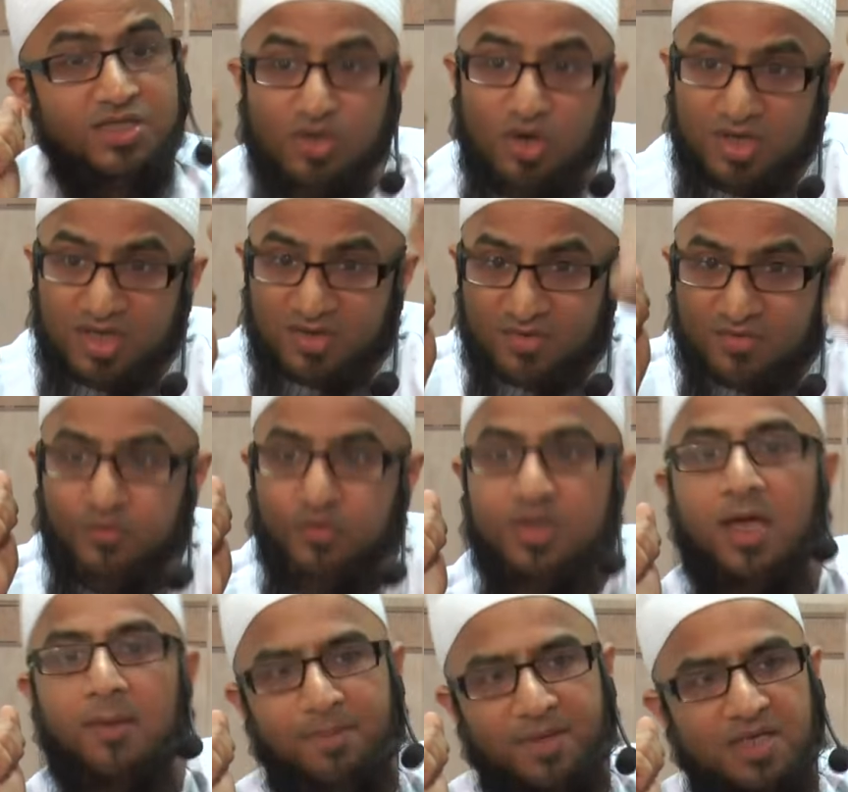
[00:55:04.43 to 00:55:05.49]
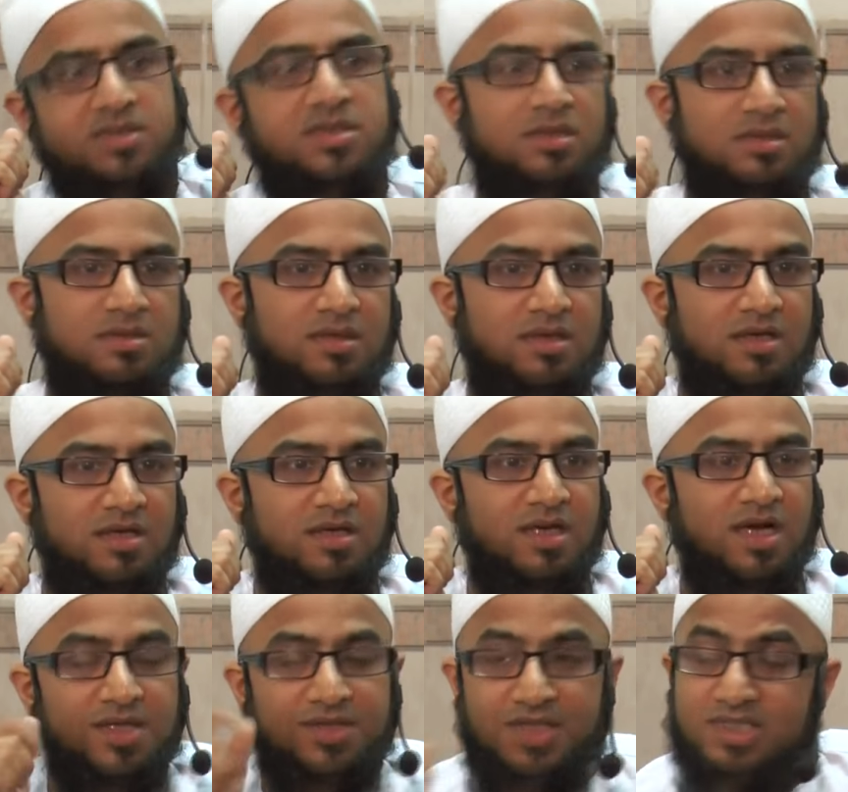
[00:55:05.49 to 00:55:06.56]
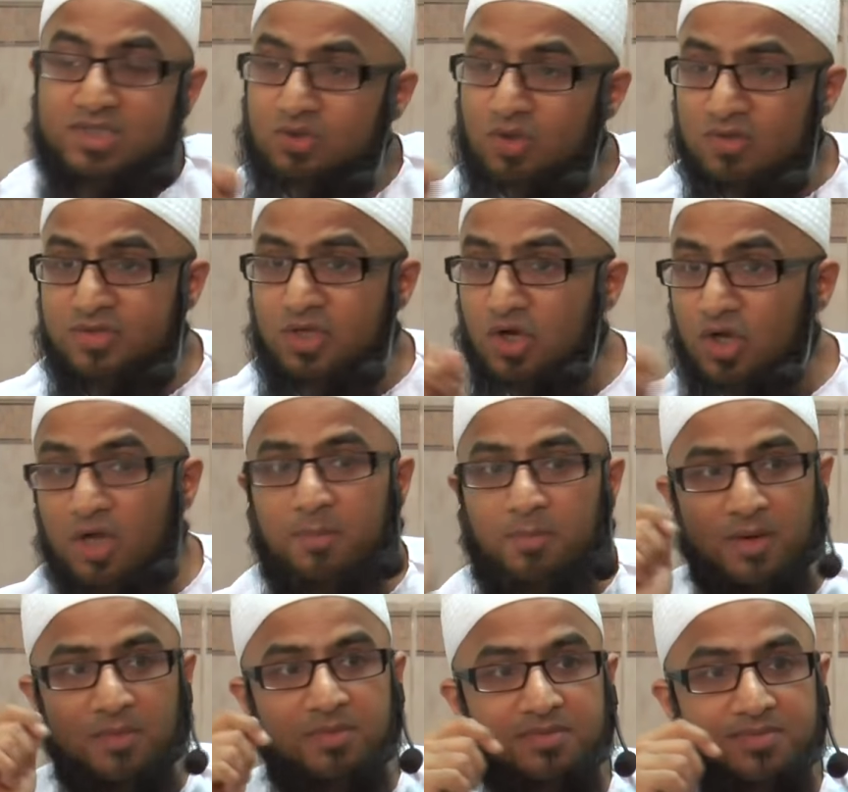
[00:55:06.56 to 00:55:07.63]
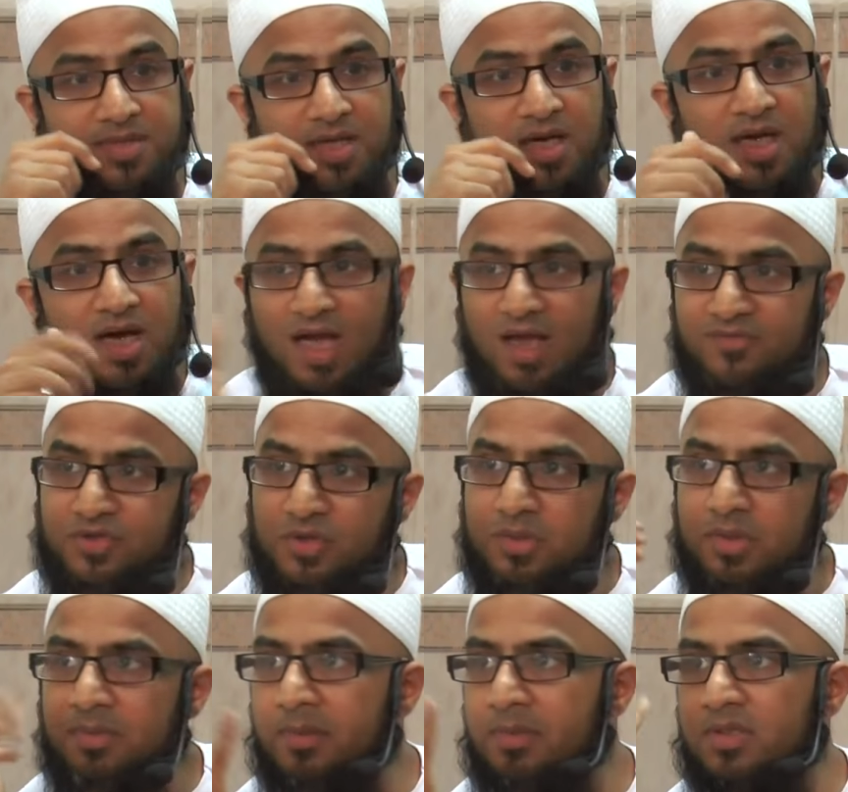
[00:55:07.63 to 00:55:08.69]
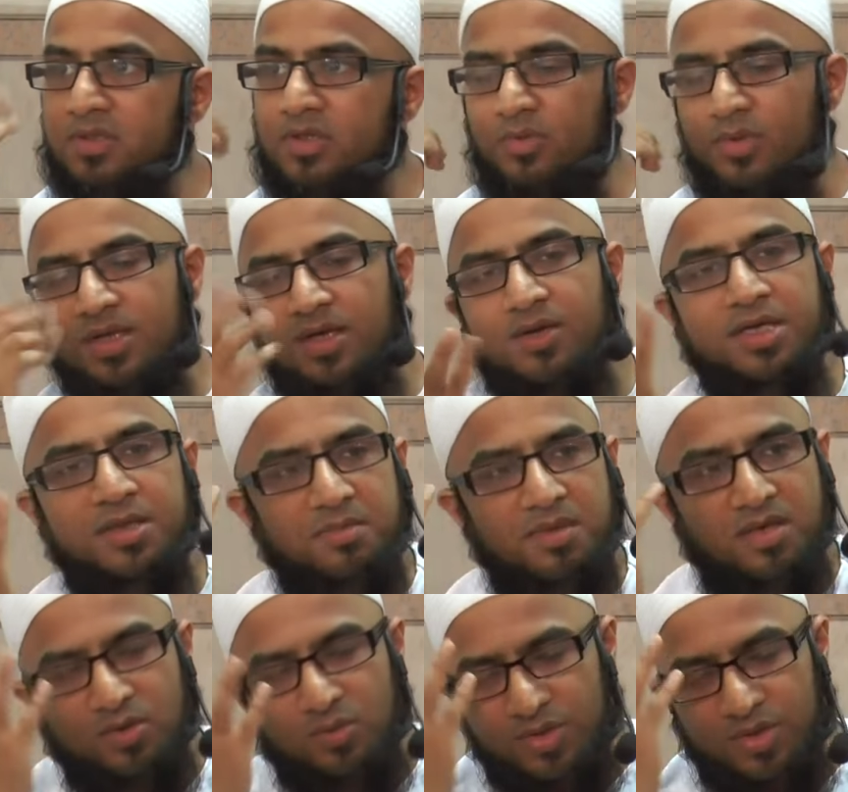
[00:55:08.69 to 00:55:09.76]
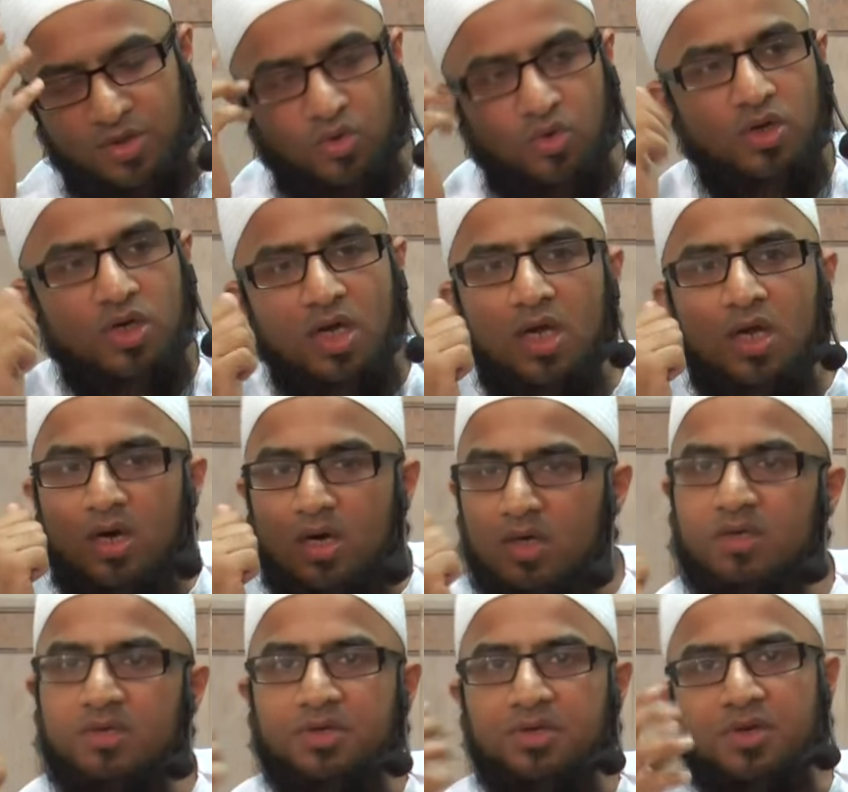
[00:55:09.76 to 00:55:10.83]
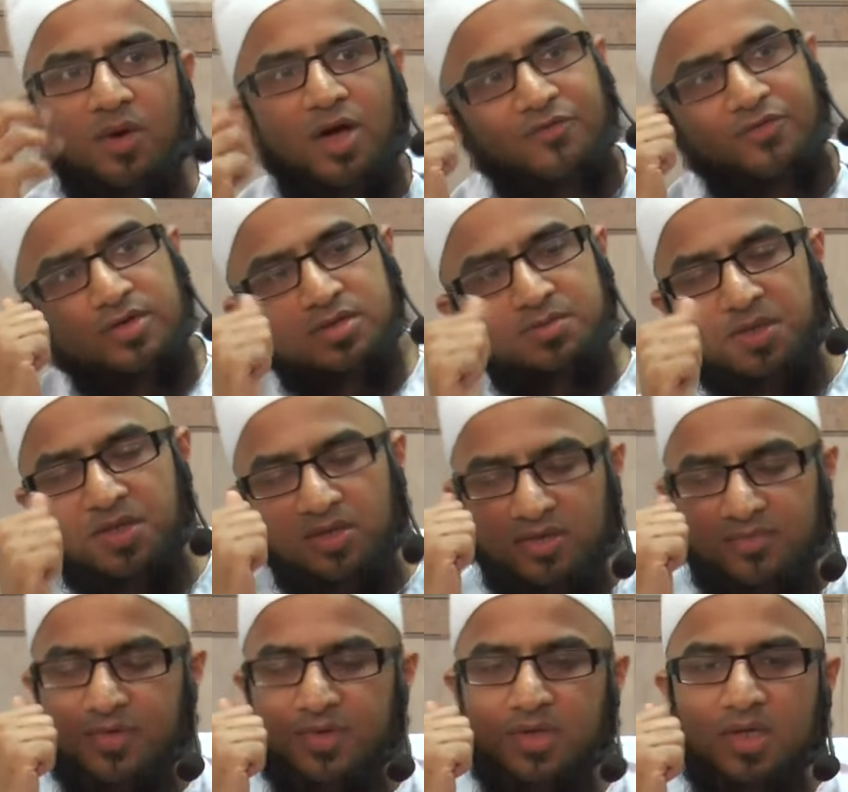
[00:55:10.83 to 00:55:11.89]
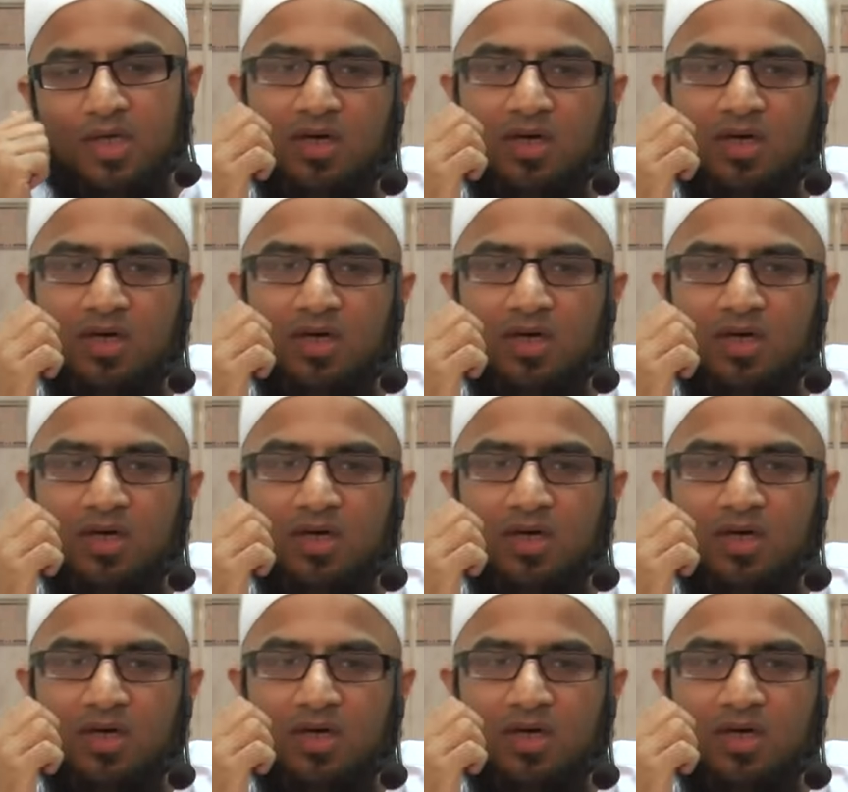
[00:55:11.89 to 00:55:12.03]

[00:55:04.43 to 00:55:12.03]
It's not even for that person. And this solves a lot of problems. I have so many people, you know, when they email or when they call, you know, the wife will speak on the phone.